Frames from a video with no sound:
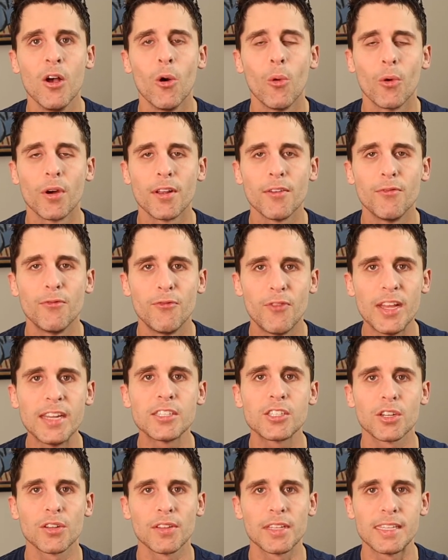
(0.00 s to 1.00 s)
would
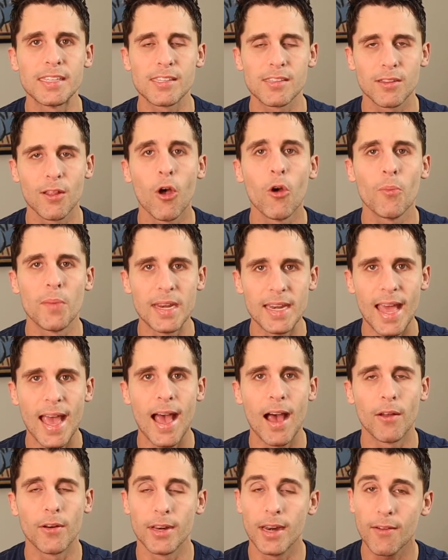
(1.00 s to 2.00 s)
eventually slow me
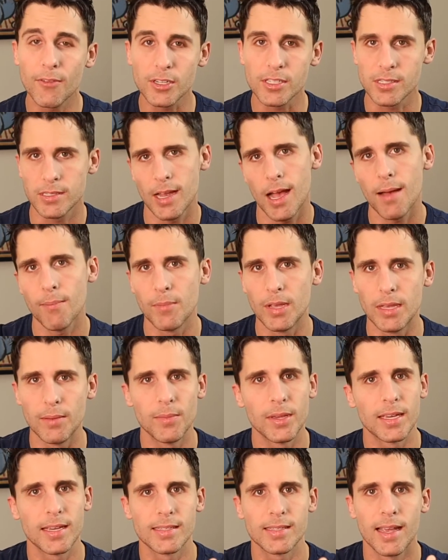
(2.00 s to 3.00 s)
down and never stop me
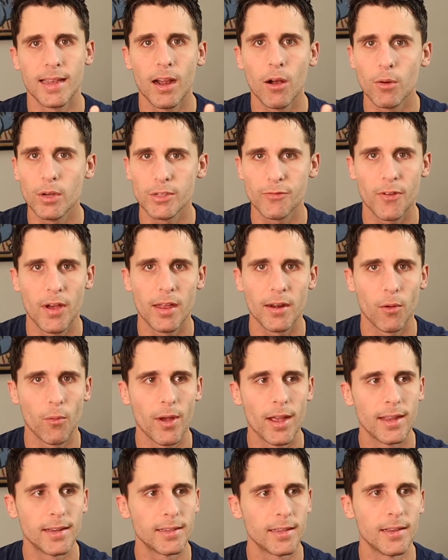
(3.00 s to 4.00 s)
because I'd always find a
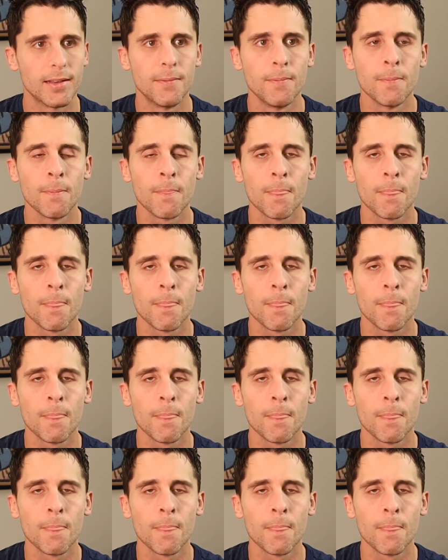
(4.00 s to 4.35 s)
way to,